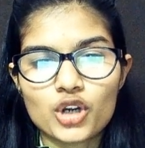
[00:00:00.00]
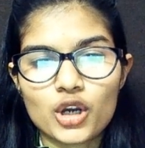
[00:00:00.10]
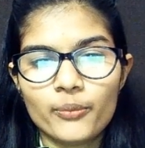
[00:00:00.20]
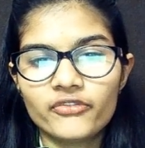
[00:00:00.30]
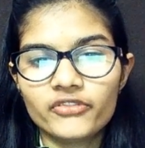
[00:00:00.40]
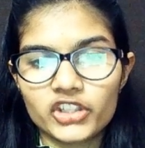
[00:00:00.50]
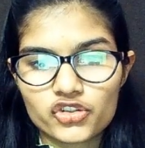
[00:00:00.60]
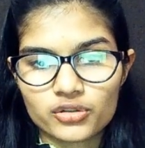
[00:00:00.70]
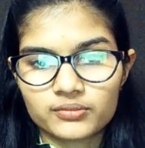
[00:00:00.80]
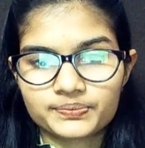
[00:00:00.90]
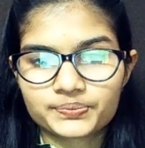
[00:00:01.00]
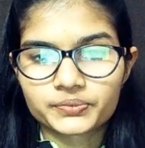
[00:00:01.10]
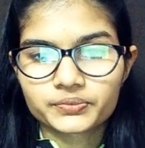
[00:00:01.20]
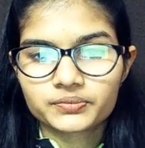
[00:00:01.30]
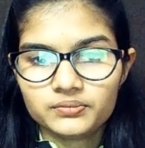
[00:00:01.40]
drop feature.
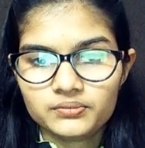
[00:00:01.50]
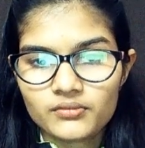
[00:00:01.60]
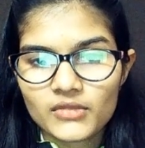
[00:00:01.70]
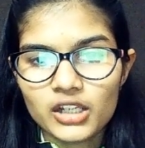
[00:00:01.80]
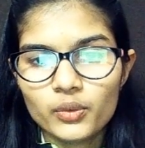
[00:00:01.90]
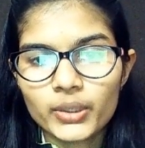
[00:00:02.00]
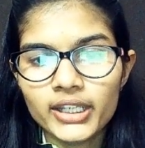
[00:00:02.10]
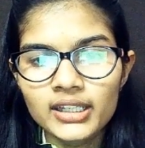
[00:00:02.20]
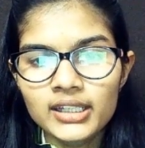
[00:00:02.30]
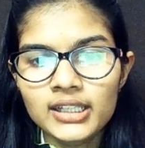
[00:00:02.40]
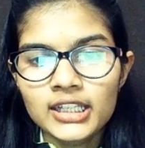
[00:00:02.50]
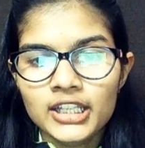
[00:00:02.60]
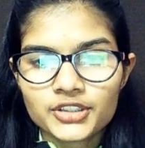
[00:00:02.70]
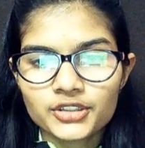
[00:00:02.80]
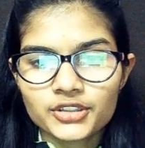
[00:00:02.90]
Okay,
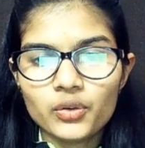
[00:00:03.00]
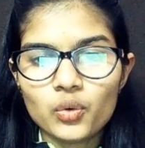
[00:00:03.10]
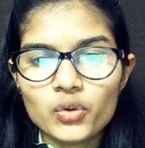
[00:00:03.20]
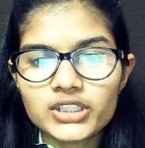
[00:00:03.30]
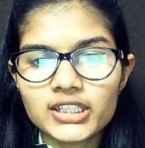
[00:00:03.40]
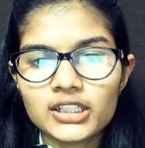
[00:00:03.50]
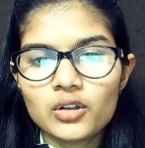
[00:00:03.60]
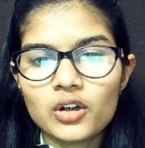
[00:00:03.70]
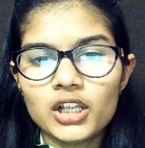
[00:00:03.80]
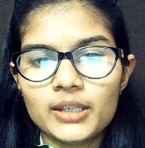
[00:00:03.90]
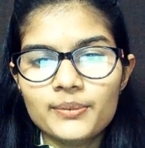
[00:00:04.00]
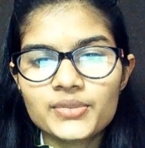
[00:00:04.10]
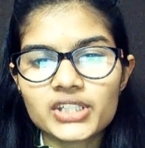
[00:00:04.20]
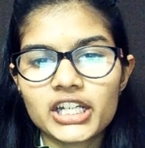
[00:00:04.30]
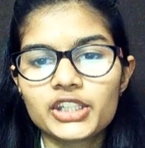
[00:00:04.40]
so the rows and
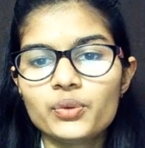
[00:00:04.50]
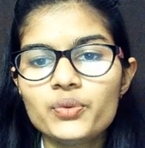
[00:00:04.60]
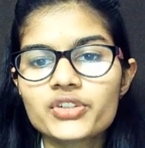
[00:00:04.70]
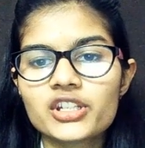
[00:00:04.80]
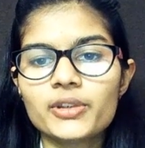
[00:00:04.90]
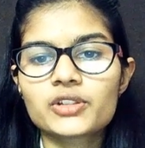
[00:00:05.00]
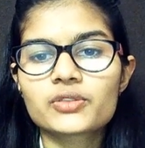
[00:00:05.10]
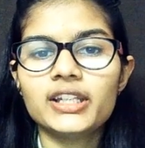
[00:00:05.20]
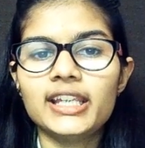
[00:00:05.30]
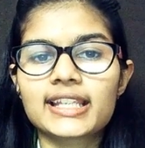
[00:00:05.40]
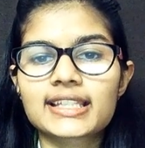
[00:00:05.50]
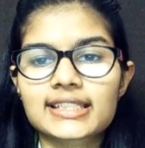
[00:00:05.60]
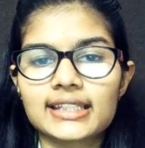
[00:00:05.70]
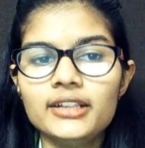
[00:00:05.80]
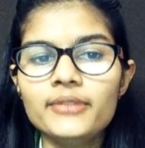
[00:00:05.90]
columns are used up into the
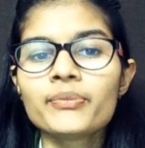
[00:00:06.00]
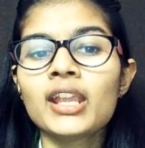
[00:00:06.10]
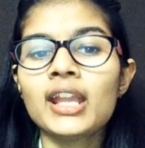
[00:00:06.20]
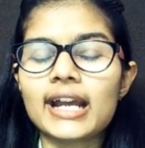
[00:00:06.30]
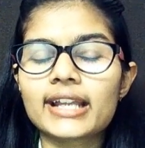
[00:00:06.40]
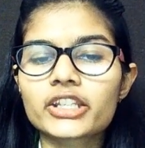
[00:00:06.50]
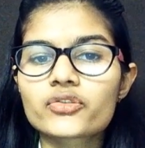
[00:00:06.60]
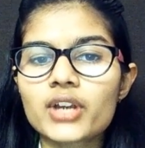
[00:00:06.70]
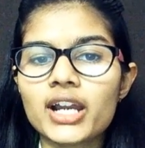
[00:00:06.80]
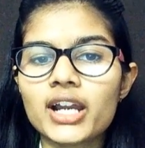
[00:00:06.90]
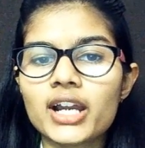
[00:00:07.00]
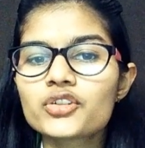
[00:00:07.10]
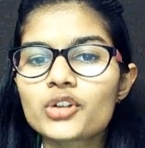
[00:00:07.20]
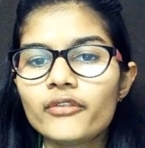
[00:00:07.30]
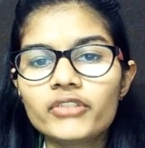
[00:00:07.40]
Excel, and the drag
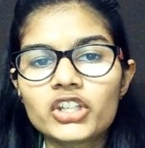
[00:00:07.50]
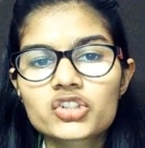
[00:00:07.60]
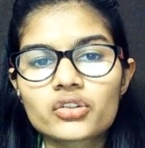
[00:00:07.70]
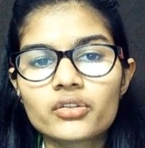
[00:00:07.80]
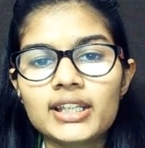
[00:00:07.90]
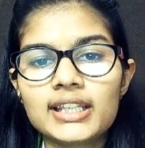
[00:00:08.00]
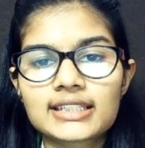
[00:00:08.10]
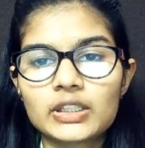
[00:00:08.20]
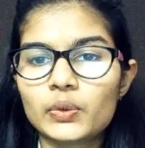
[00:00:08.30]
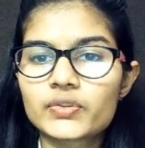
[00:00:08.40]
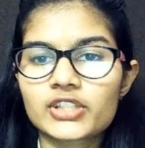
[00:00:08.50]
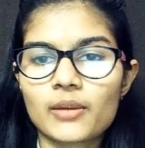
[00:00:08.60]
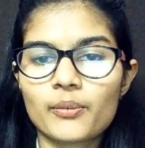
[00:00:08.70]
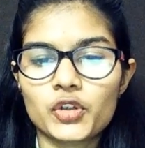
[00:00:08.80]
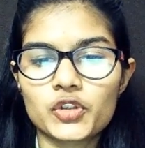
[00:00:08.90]
and drop feature is
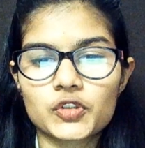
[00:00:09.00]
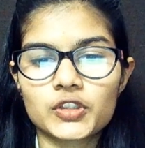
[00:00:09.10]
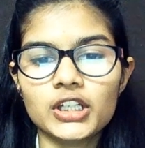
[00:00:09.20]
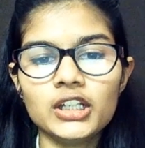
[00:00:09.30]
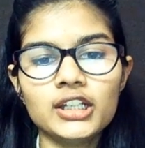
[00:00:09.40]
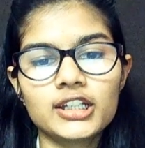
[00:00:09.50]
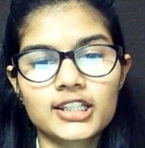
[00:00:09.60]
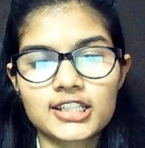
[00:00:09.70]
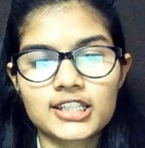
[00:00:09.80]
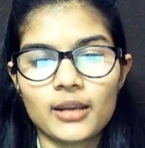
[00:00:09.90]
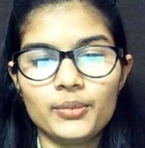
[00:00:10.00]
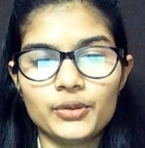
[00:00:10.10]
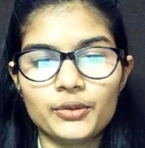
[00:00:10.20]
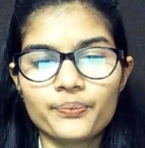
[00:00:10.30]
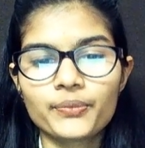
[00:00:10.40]
used up onto the
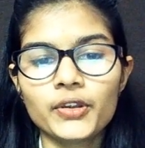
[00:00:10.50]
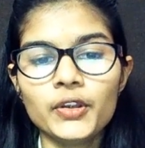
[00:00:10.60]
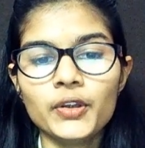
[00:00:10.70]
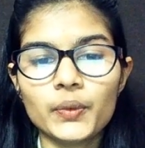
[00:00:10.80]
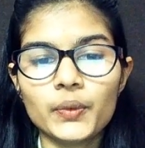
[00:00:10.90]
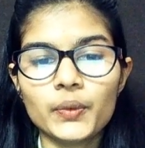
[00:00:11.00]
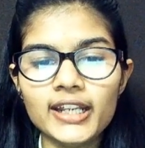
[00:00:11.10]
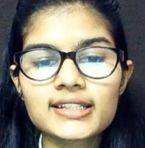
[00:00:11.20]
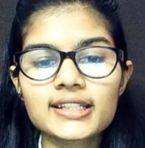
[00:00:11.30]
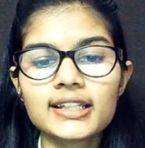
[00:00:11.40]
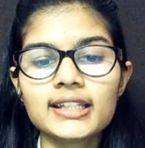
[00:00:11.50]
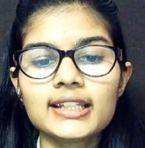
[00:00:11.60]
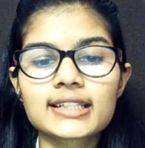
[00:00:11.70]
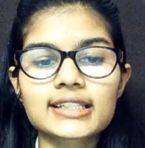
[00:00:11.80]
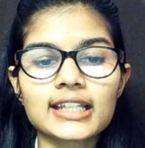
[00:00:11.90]
Tableau, right?
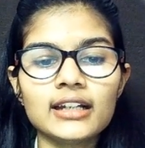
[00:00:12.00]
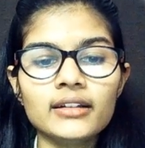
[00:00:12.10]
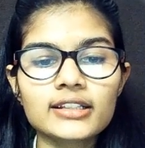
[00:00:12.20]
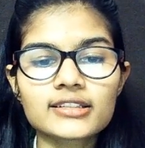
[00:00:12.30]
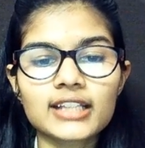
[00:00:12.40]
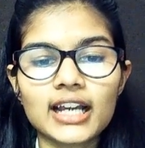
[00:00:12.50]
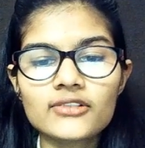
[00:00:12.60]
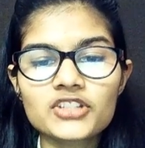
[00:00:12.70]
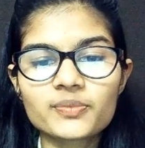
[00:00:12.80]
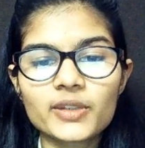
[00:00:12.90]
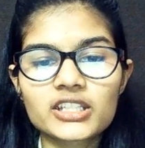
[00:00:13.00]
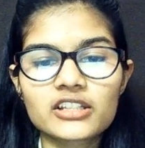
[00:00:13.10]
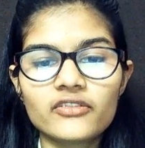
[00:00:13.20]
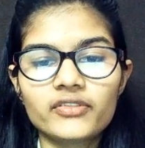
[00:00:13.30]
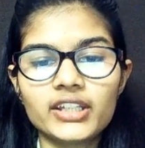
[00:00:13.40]
So now into that
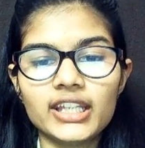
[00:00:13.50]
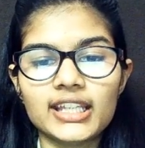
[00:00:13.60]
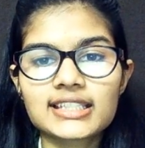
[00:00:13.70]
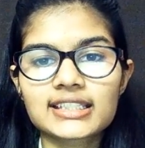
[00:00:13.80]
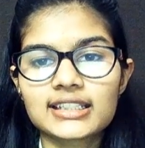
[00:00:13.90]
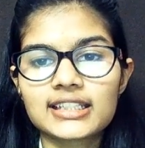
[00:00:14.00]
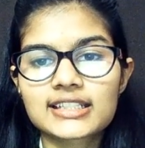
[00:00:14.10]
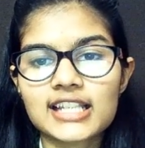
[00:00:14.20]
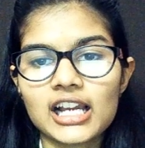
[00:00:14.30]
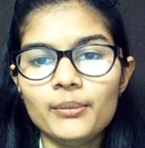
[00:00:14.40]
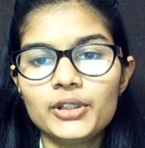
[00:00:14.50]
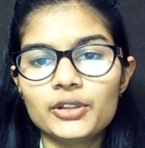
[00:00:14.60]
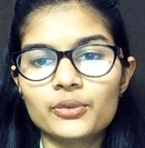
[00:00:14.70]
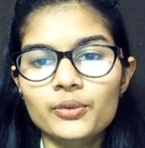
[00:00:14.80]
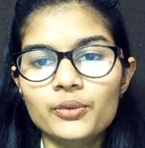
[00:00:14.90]
respective case, that the
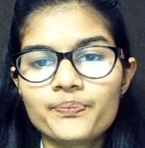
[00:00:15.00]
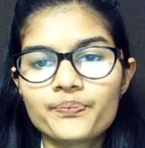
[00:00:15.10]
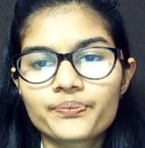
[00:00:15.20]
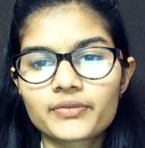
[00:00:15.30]
Tableau